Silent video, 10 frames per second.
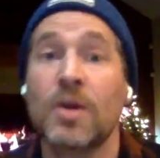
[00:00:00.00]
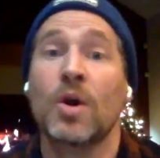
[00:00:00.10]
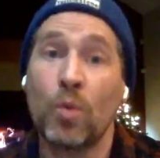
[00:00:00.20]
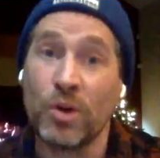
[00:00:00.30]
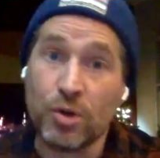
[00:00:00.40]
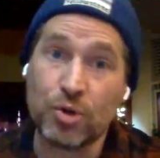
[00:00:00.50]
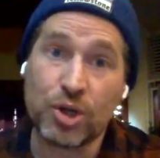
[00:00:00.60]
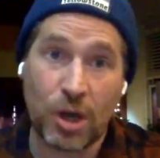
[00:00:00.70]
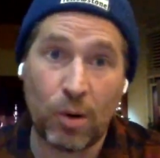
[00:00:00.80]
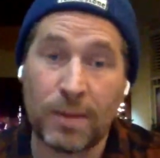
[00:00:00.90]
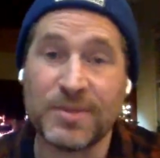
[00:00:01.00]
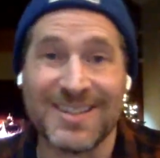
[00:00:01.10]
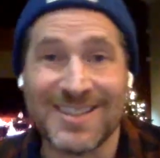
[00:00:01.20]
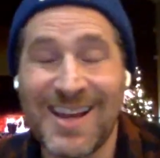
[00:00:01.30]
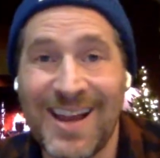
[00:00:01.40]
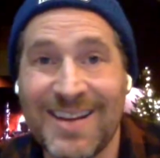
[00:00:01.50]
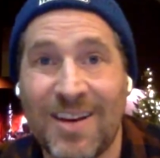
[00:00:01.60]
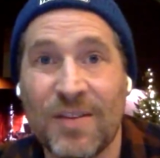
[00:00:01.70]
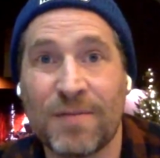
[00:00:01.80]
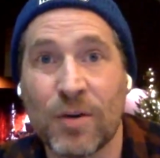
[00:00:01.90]
When you show up to set
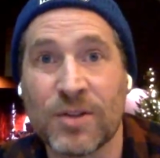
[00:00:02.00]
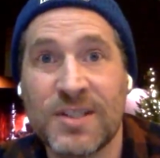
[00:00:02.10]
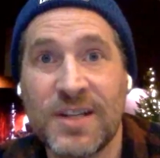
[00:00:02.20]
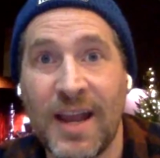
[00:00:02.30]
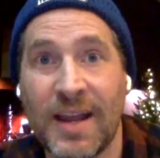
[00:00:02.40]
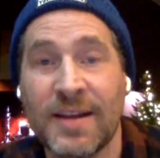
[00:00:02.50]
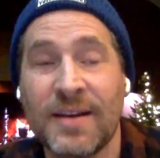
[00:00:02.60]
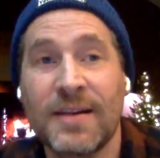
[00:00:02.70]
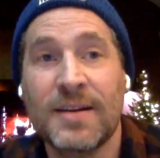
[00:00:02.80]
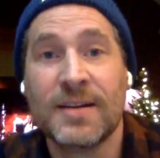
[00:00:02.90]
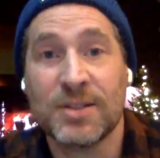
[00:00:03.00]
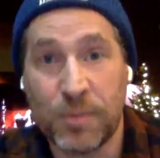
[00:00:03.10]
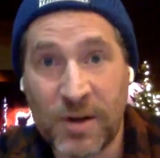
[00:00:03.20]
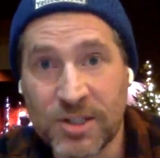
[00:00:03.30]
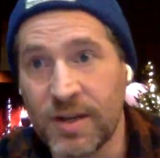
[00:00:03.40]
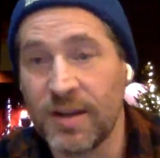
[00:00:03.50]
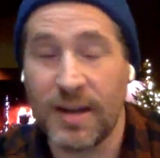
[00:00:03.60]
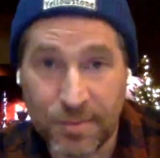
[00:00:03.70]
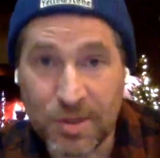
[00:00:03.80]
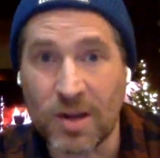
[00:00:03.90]
on the first day, especially, and
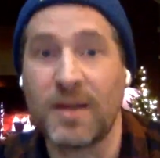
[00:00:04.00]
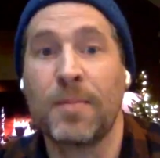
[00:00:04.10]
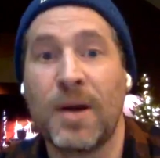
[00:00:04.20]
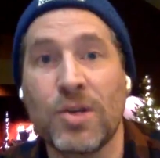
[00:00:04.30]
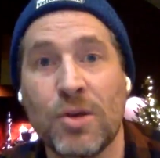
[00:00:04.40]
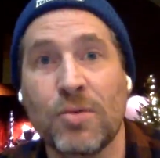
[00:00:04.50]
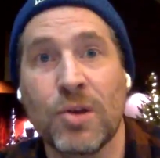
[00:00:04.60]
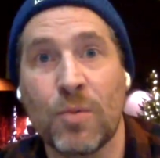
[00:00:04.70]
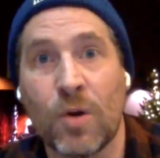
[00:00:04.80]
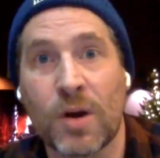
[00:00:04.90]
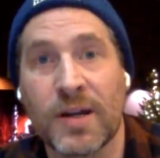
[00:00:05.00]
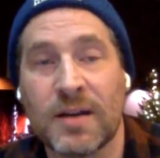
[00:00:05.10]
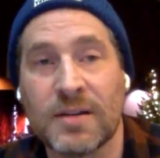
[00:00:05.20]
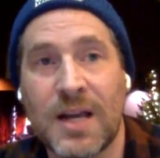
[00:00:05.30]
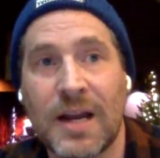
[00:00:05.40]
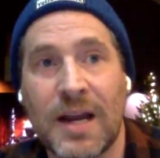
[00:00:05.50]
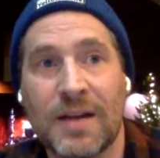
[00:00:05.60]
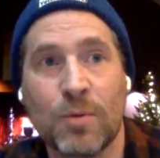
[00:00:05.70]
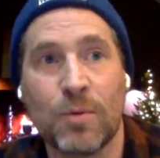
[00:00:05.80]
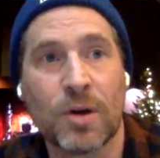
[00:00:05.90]
I'm talking about union work now,
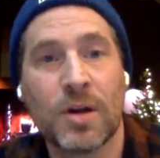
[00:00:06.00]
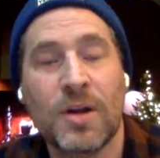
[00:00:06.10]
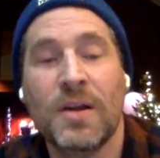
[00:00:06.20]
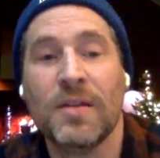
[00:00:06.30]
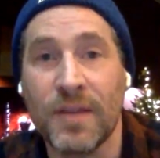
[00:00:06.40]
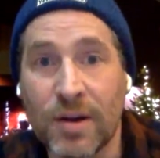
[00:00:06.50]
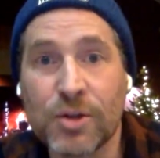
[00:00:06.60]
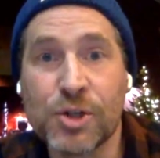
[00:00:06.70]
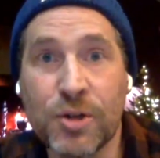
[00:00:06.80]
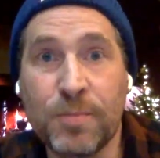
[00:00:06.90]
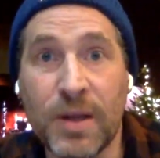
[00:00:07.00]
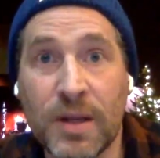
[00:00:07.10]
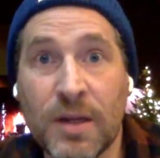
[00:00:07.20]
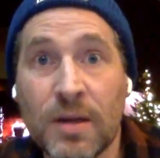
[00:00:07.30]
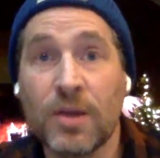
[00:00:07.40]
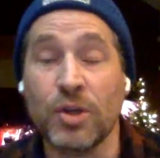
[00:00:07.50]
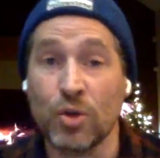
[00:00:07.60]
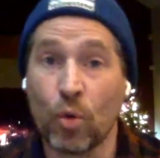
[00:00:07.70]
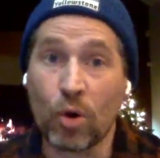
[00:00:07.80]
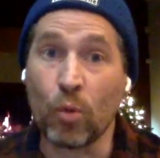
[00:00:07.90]
SAG-AFTRA work, there should be
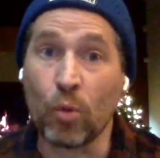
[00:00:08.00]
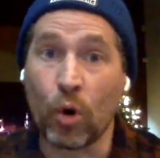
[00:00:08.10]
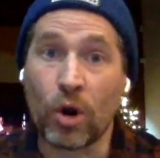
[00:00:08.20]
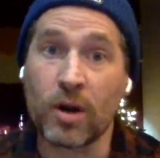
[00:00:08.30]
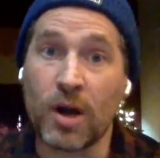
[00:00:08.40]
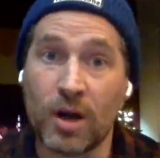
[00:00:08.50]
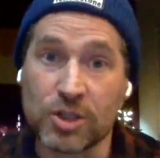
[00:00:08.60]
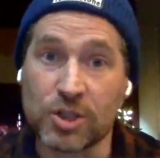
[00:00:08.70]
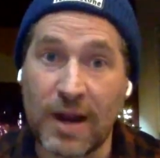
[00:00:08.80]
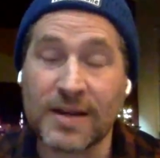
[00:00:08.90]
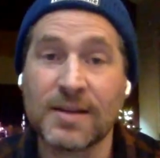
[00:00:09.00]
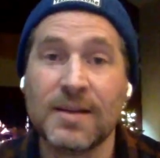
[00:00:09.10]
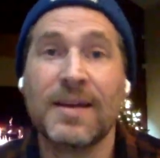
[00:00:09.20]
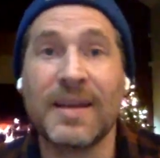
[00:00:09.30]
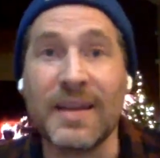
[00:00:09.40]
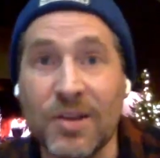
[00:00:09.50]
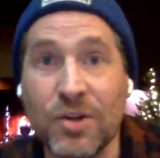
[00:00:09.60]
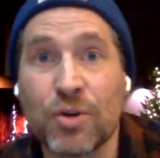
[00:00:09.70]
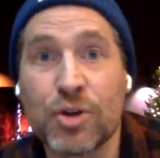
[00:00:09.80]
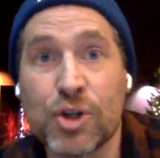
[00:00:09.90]
your work contract in
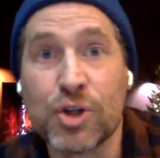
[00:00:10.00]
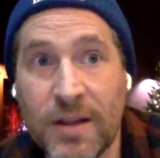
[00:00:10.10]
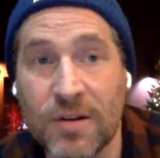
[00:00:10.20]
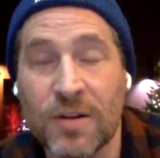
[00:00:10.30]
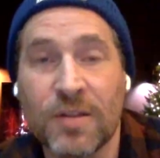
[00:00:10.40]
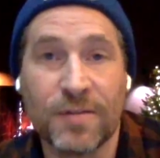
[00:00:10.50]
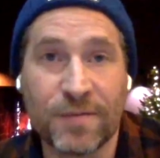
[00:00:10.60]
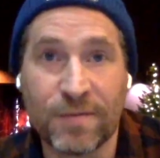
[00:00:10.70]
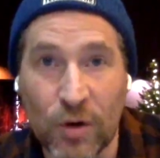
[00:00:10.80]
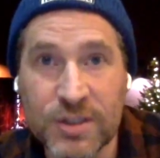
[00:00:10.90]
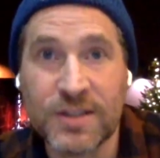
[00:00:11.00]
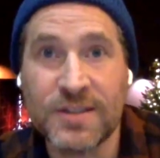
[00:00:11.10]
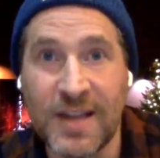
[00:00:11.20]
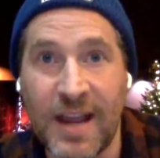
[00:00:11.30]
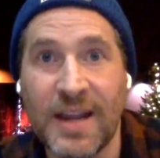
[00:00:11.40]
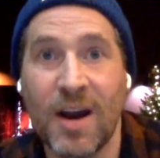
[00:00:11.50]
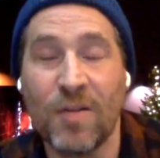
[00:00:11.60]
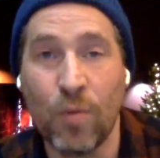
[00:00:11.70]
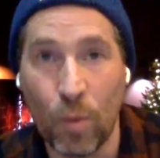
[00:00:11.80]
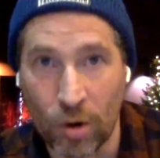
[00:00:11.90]
your trailer the first day
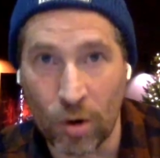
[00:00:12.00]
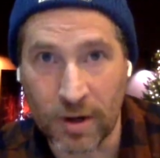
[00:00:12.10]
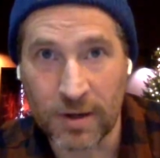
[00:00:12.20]
of work.